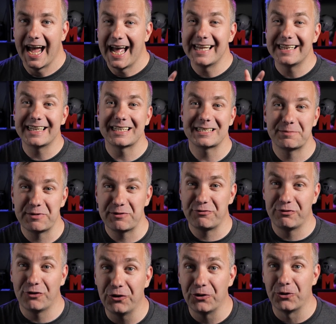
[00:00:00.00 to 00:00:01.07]
And that's
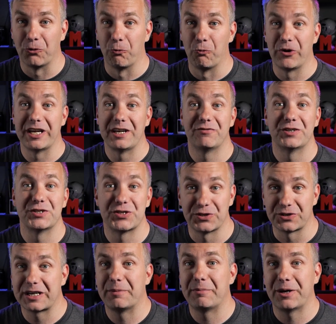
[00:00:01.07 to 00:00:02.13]
before we even
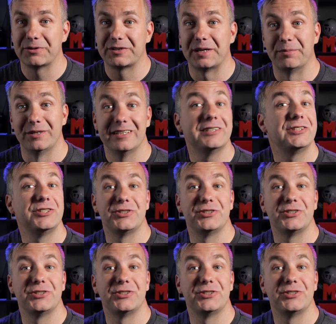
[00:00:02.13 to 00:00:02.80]
talk about the ability